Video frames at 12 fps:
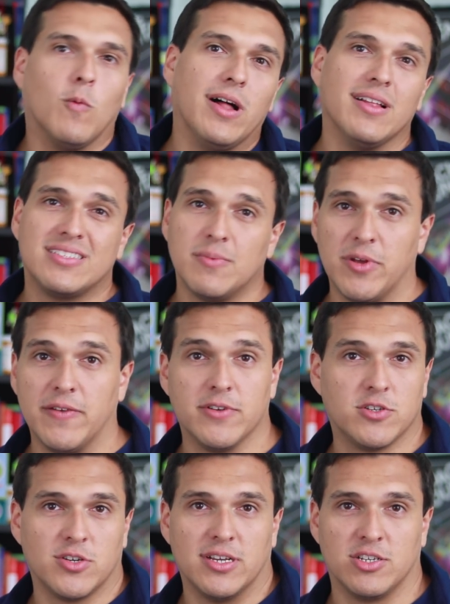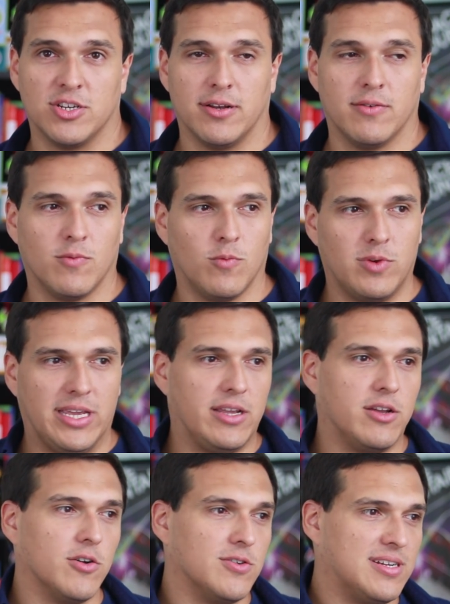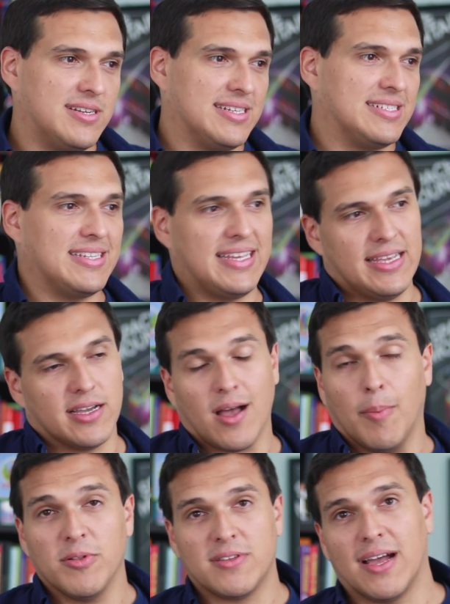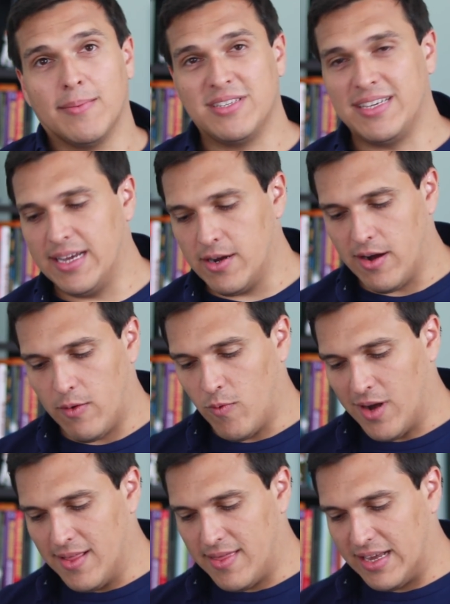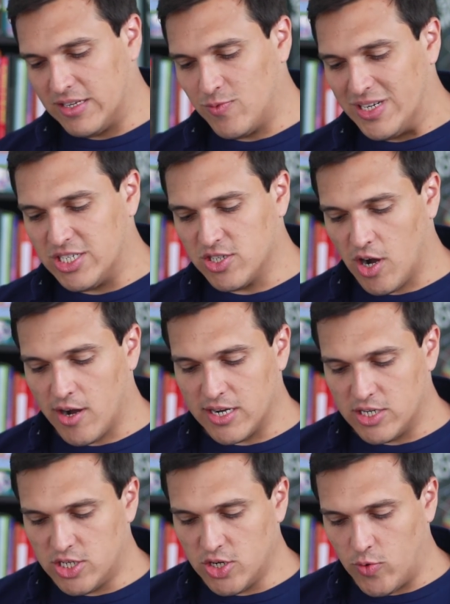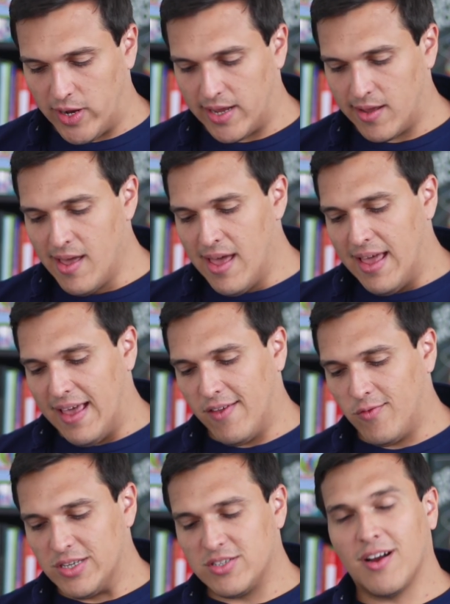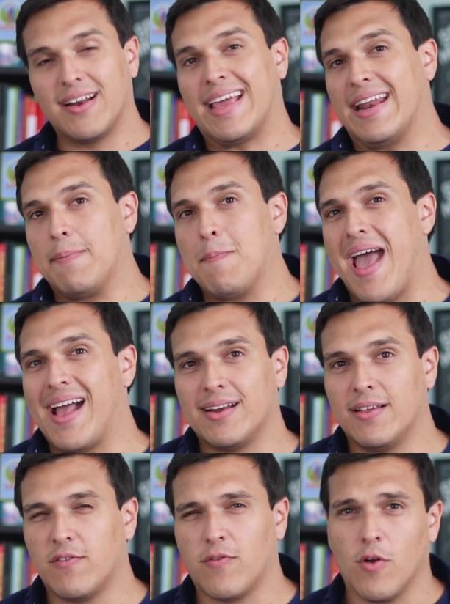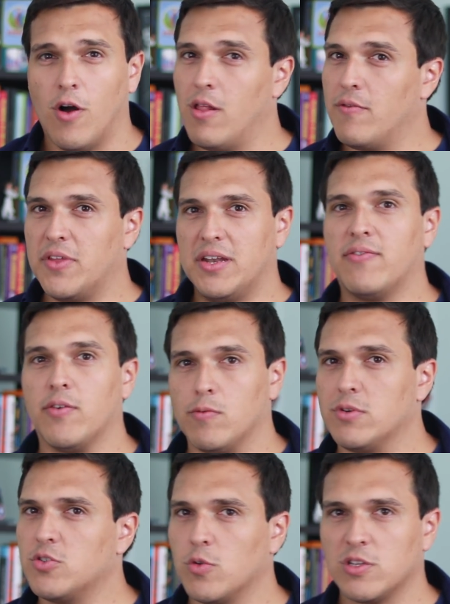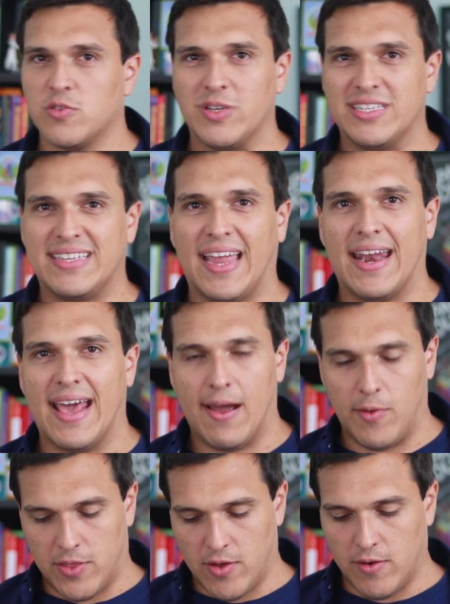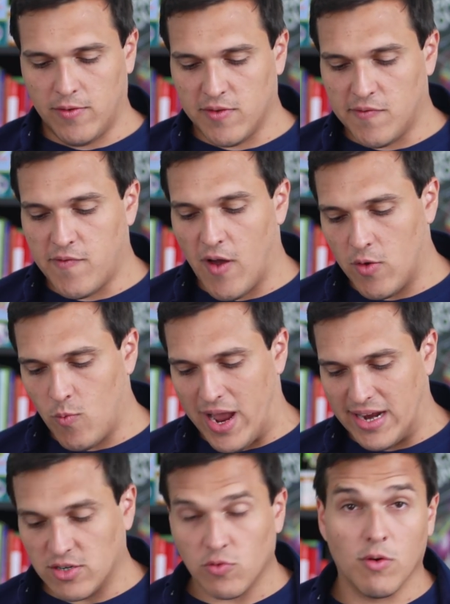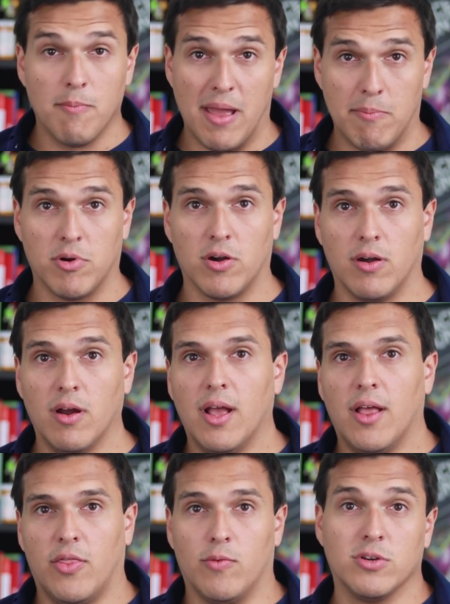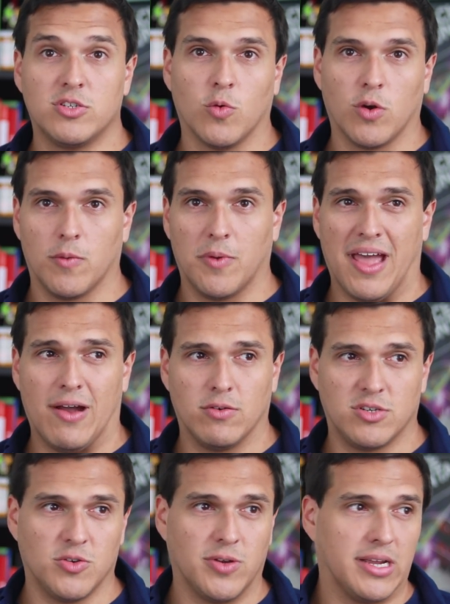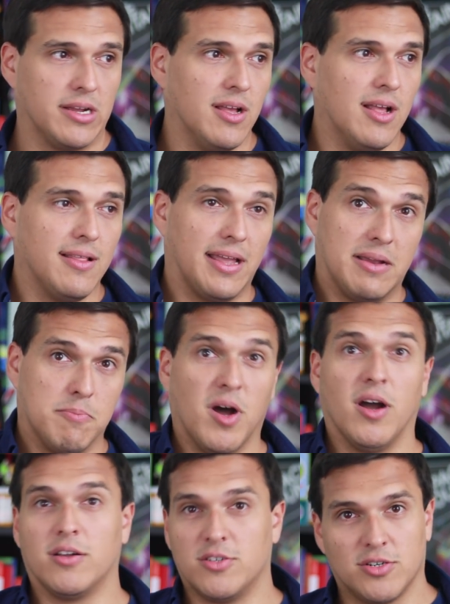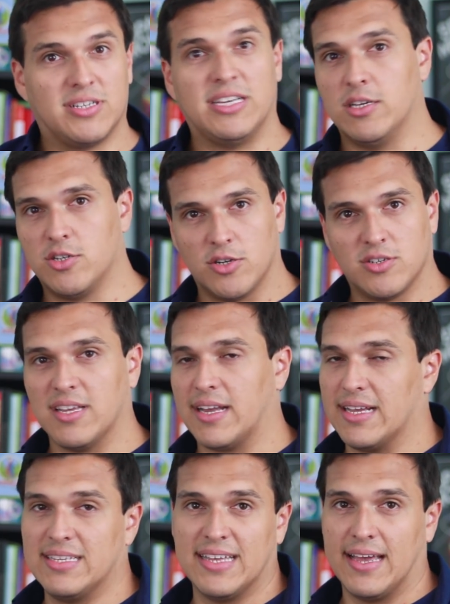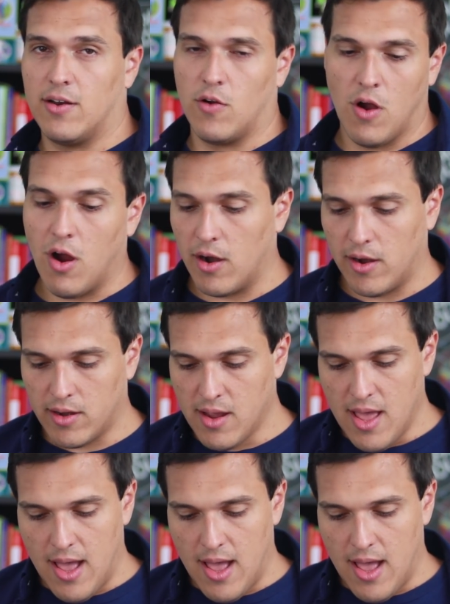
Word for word: well, it's a bit of a tradition. We go to Disney a couple times a year, and one of the things we started doing is we started getting magnets for all of the different resorts we stayed at. We thought it was a fun way to remember the resort without doing like mugs or t shirts, like I said, or art.